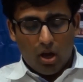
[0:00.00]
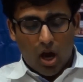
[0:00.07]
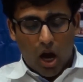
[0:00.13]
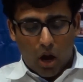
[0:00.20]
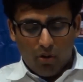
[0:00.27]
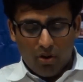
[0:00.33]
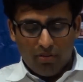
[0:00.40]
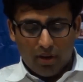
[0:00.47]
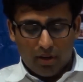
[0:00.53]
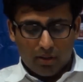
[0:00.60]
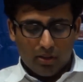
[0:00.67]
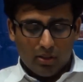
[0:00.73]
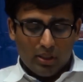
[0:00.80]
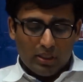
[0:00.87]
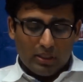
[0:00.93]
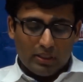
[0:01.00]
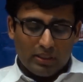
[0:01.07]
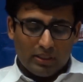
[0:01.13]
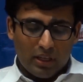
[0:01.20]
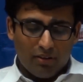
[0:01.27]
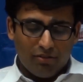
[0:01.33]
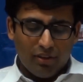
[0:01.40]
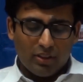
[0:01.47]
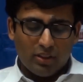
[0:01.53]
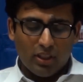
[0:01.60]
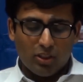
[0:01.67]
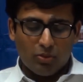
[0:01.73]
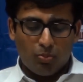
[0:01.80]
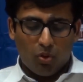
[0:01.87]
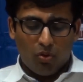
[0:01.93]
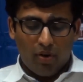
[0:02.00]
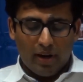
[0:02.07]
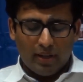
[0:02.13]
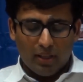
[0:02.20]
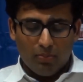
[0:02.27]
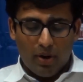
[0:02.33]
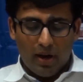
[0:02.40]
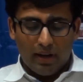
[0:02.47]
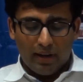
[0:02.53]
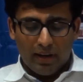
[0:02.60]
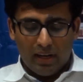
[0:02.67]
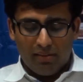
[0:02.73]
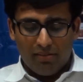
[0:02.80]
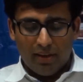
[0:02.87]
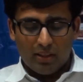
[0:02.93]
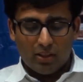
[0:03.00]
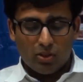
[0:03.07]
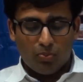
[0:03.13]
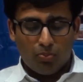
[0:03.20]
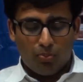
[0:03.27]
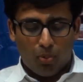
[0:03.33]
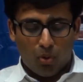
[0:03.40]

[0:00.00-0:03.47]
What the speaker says: However, services provided by railways,